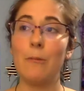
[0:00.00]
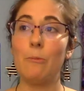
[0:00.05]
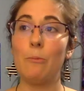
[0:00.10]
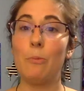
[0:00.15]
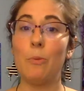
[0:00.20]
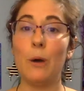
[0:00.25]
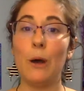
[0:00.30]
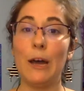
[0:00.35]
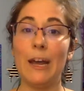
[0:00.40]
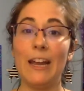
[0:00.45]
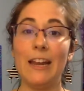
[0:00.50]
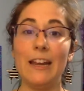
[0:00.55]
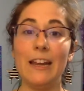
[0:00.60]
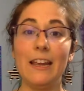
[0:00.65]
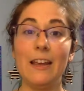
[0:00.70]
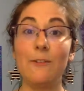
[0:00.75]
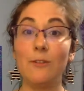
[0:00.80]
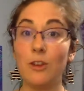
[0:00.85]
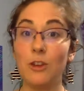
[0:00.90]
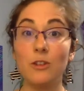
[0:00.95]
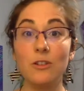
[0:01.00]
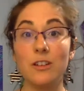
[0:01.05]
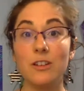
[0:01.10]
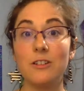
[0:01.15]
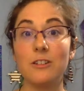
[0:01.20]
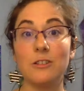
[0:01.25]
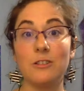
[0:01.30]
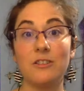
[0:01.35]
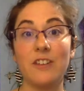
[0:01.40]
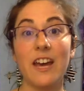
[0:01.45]
But if you can
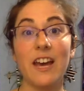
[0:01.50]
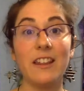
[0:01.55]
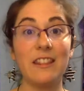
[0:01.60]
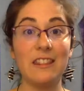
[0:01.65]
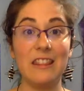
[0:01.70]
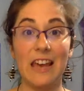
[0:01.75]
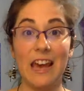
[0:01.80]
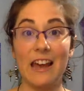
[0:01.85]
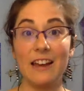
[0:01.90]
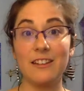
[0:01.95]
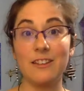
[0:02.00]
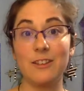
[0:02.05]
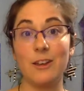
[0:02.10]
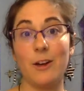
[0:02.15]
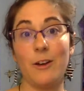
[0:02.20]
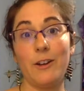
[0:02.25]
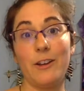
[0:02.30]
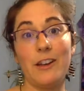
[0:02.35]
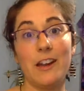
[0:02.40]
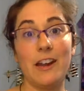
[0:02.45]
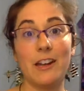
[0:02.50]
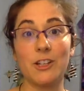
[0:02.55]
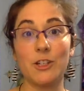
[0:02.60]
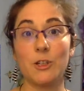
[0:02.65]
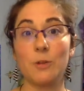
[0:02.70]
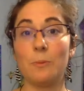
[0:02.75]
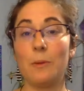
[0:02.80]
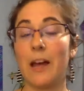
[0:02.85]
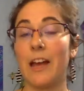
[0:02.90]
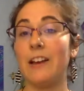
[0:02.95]
do that, that is going the
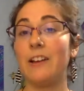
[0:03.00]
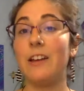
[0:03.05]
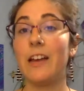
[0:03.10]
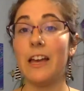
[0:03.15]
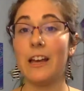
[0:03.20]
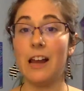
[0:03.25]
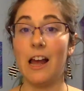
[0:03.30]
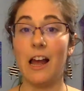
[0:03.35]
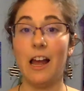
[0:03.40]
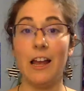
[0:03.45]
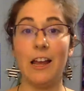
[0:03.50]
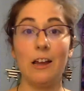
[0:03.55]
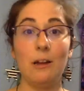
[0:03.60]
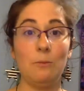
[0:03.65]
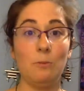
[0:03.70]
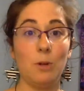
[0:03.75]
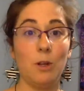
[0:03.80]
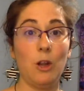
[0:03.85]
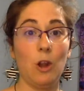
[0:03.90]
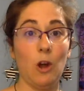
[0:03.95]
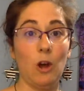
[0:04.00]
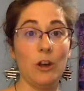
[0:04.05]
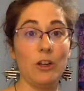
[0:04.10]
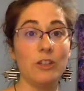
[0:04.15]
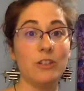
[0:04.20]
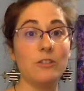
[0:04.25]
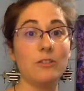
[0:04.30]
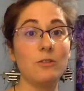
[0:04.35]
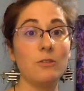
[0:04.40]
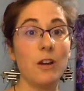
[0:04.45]
extra mile, and I applaud
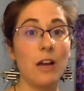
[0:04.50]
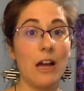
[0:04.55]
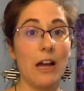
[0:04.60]
you.